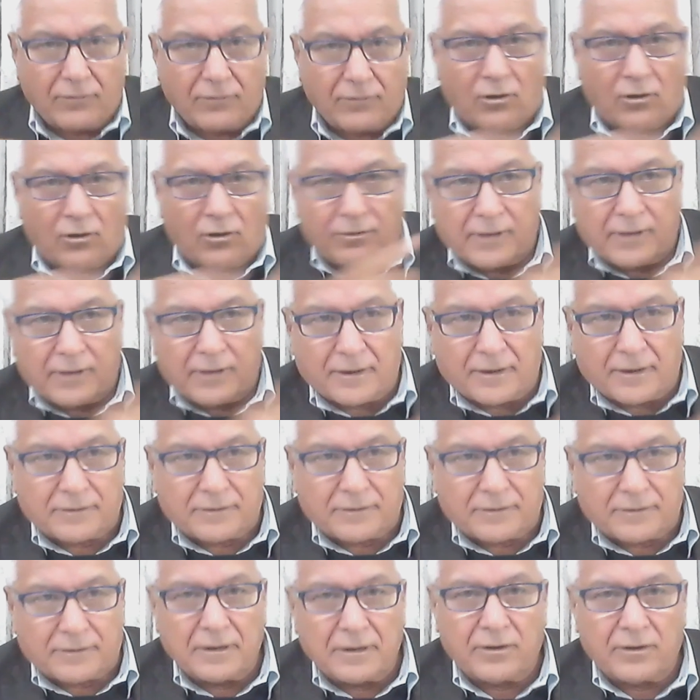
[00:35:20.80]
or there?
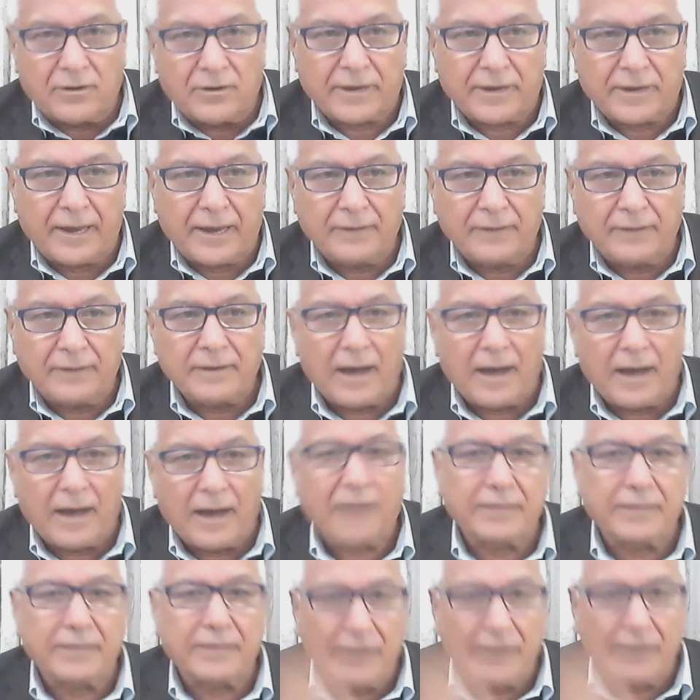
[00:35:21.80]
Okay, I
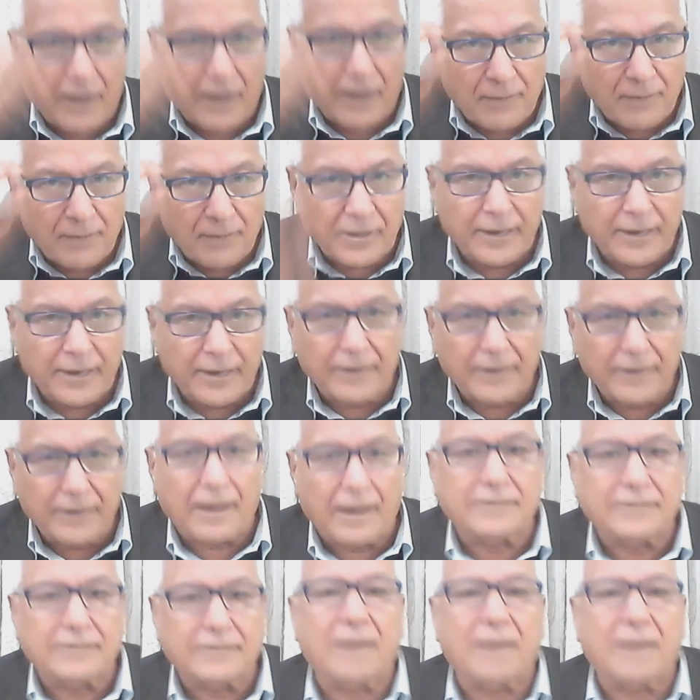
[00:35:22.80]
think I am here
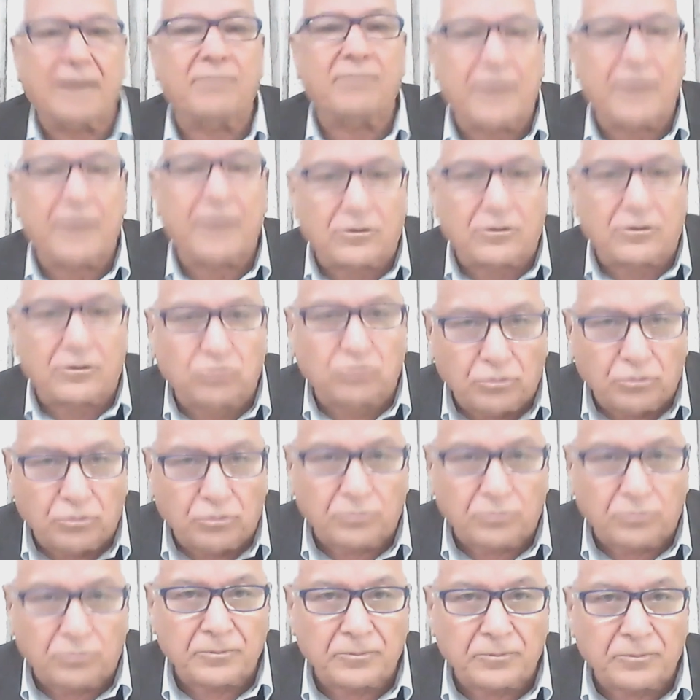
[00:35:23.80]
and I am there
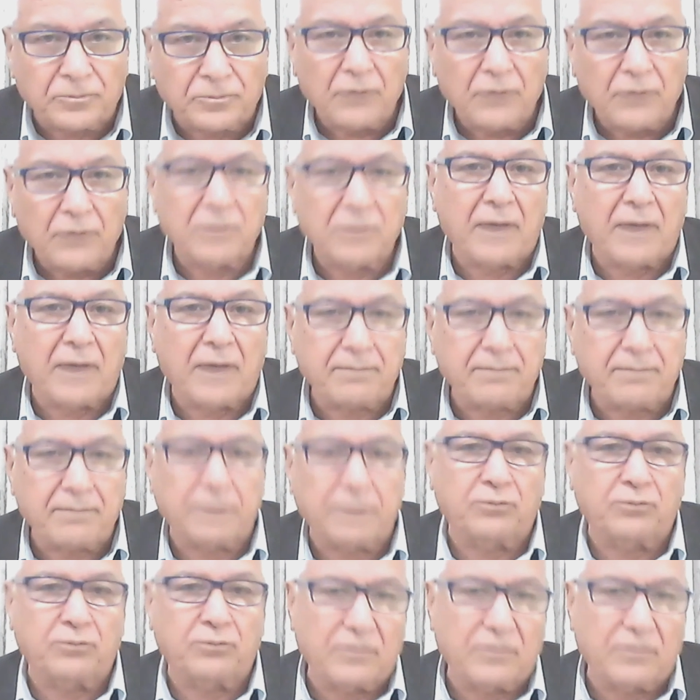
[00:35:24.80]
too with my
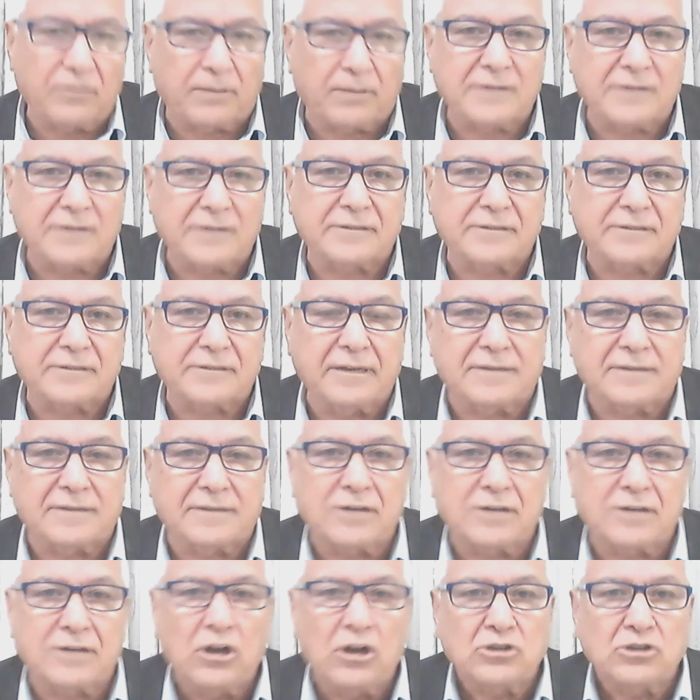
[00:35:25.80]
people, the
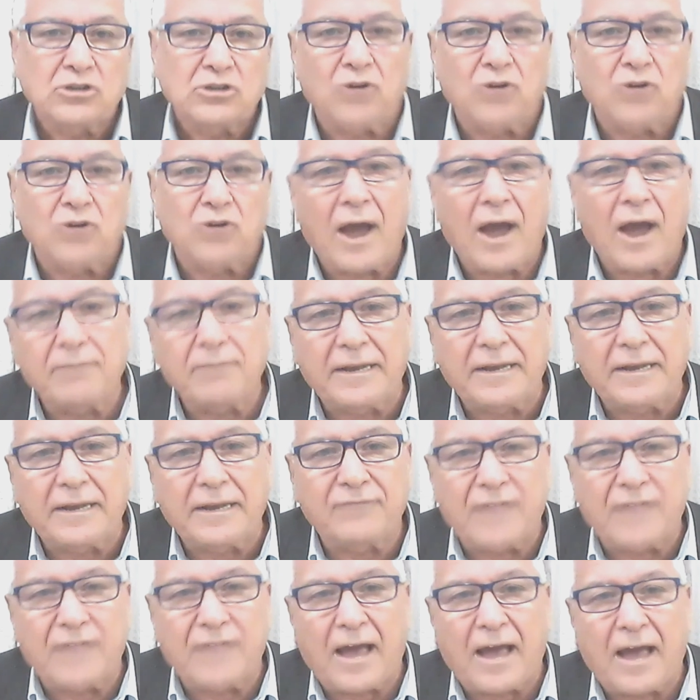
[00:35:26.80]
Palestinians. So I
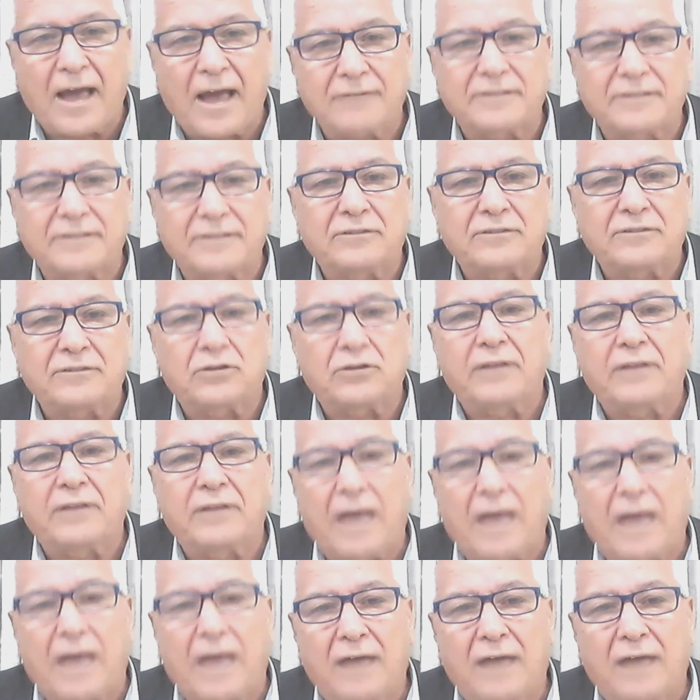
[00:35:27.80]
believe that
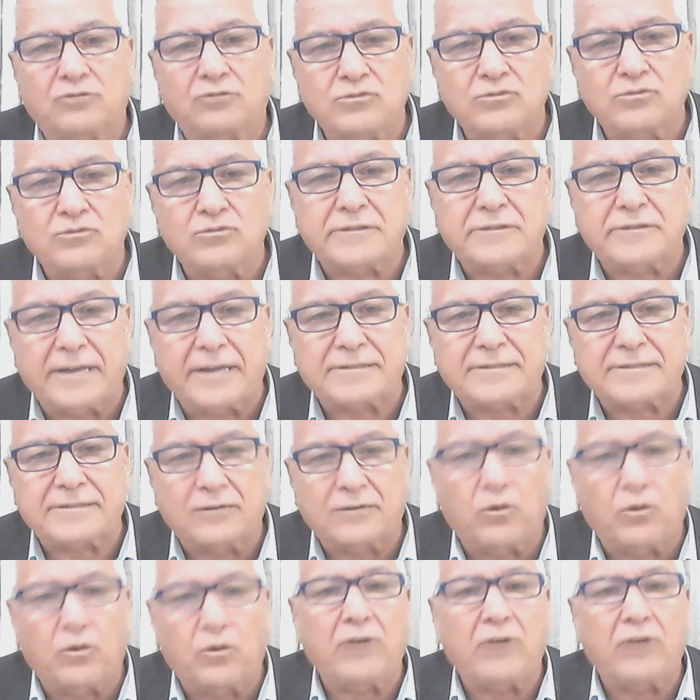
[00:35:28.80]
the two states
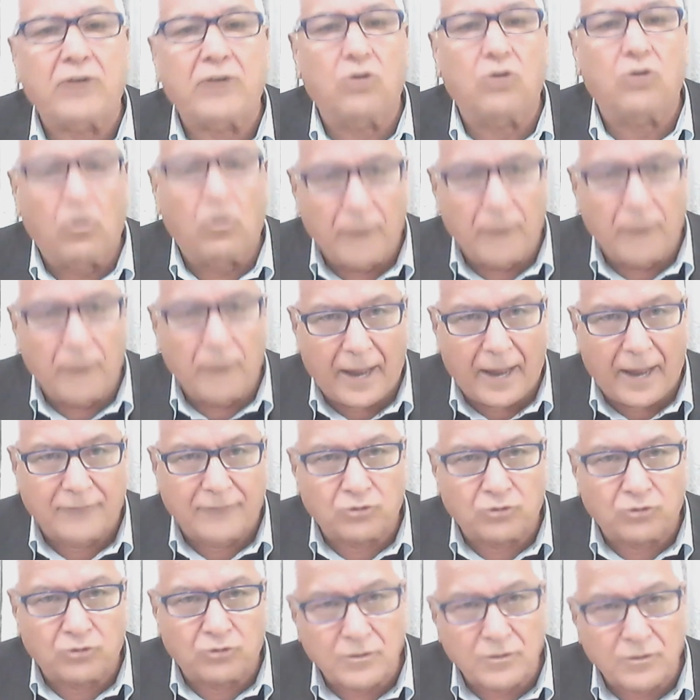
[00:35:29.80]
and one homeland,
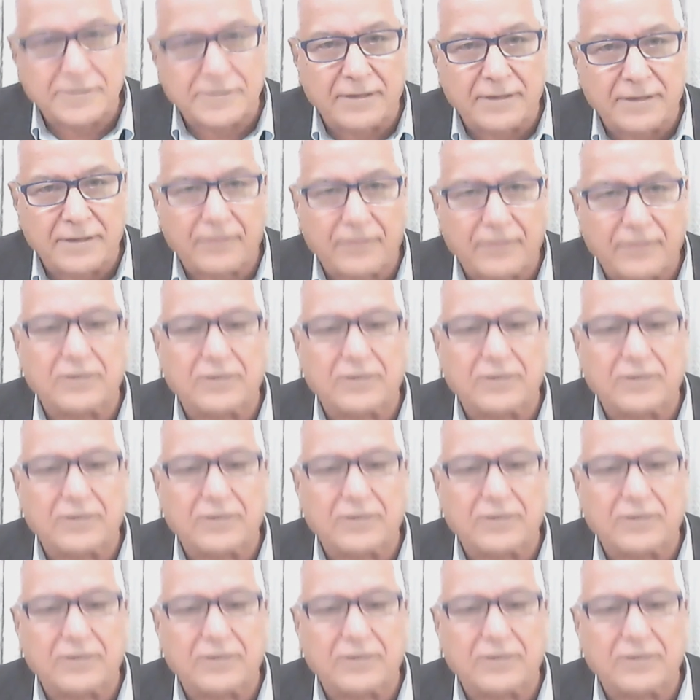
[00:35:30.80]
to consider